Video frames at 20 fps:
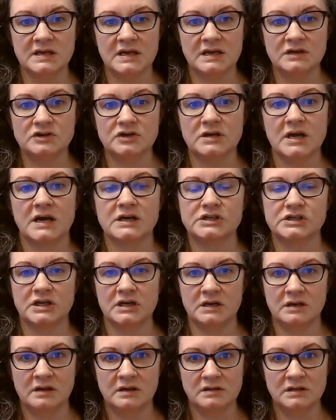the
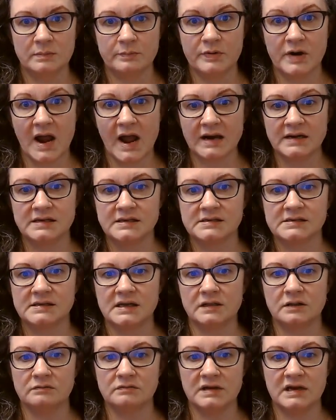introduction, the practice,
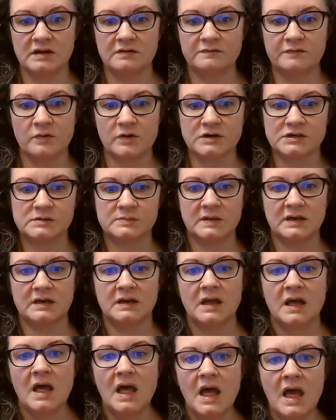and the
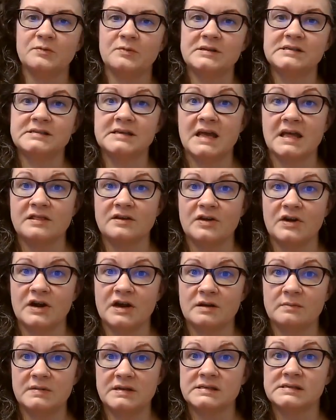reinforcement. Once again, there are
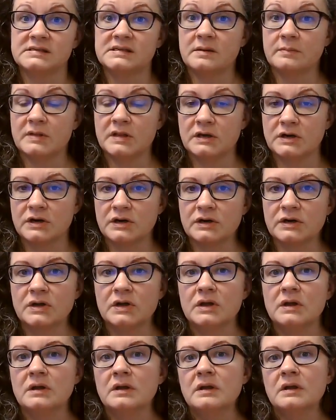going to be similar
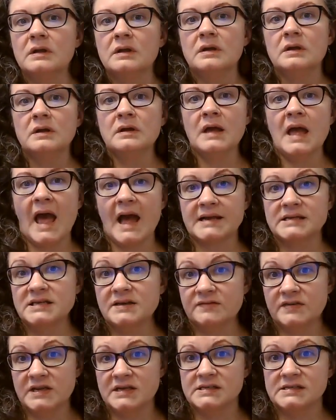
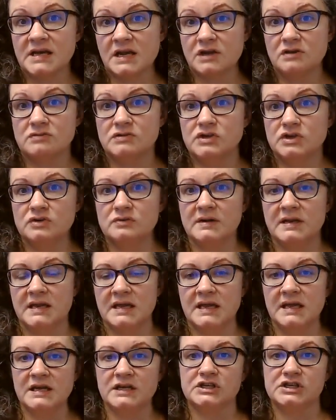activities that you do in
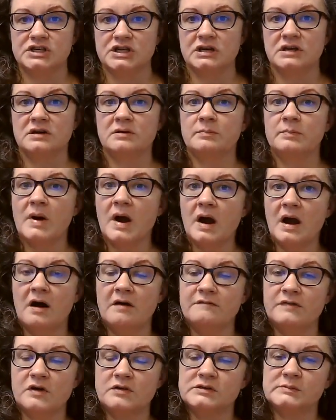each
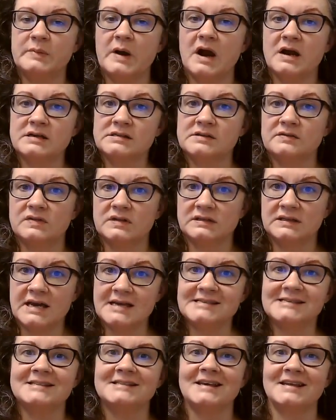of those parts of the
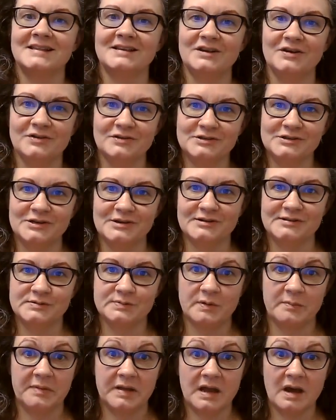lesson that your students
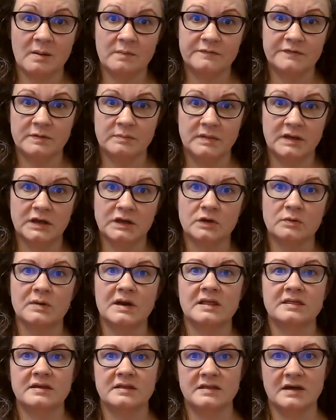will become familiar
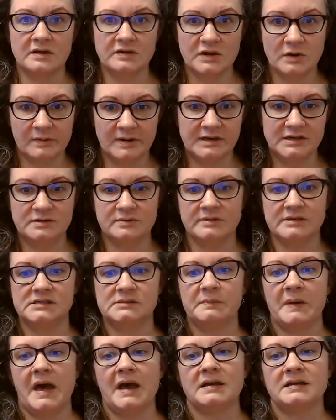with, and they'll know what to
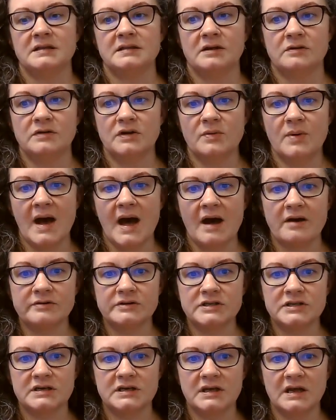expect, and they'll know how
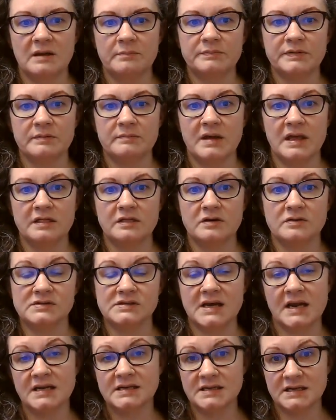to implement those
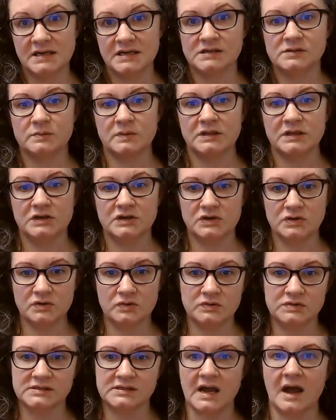ideas with the
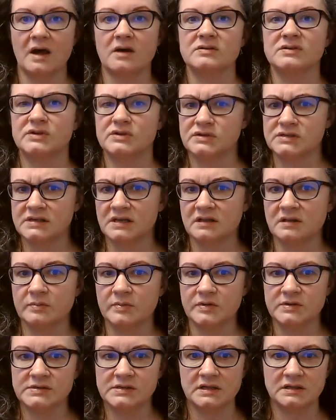new sounds or
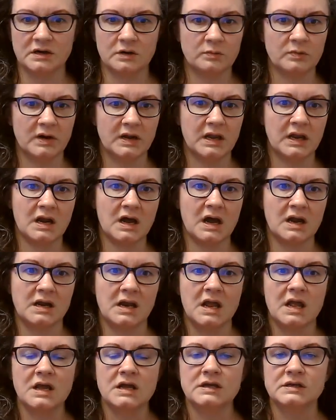syllables that they're working on.
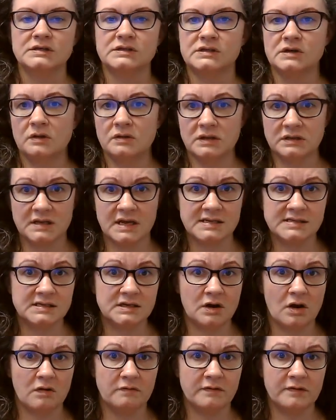So the lesson
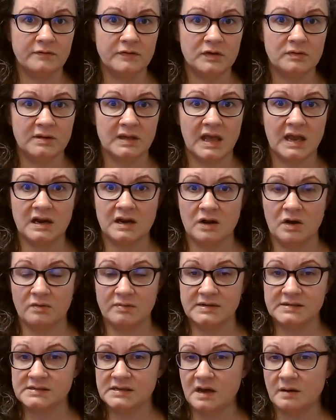overview, again, it
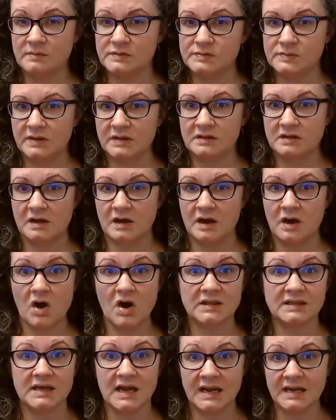always comes with
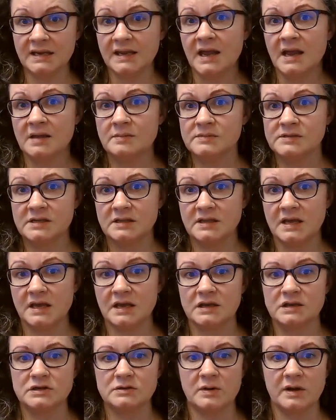online games that they
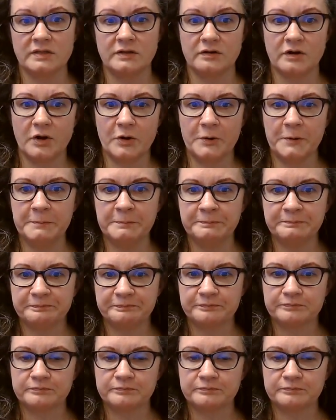can do on their own.